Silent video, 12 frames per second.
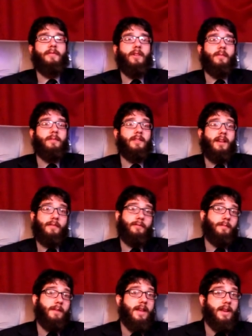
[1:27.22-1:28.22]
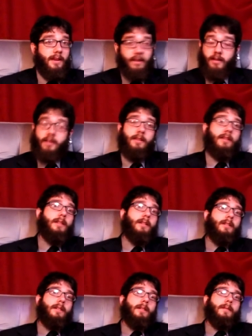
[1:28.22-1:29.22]
films ever made,
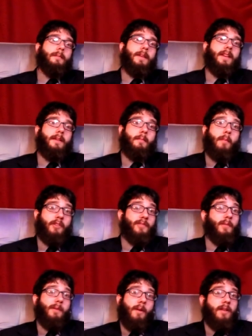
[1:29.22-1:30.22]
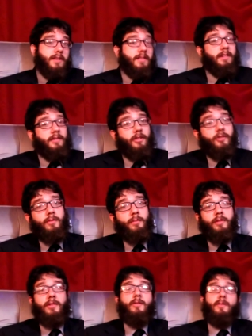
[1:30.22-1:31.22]
making much more money than it took to
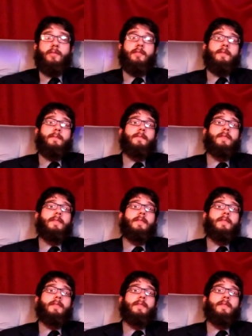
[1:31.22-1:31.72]
produce.